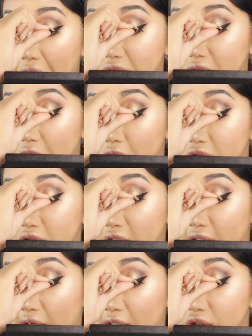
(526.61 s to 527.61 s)
As close as
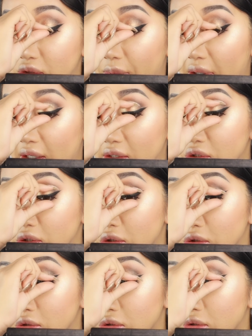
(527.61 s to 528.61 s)
I can to my
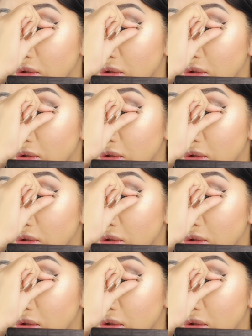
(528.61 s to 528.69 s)
lashes,